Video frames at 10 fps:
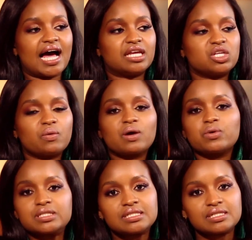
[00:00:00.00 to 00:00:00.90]
I knew I
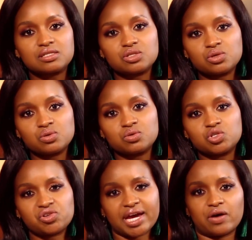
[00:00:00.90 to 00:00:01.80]
wanted to
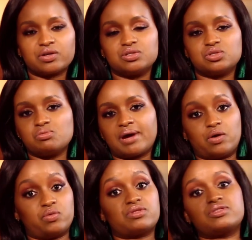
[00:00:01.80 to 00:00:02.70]
try out and do my
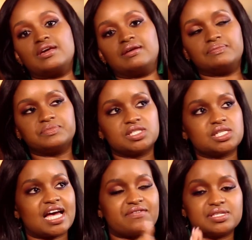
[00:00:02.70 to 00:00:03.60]
own thing,
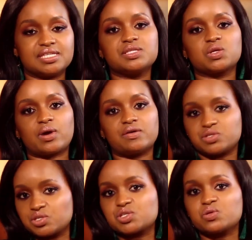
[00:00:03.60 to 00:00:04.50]
just have a season where I
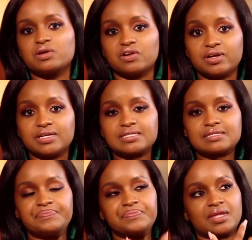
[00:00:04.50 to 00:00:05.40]
was just doing grace.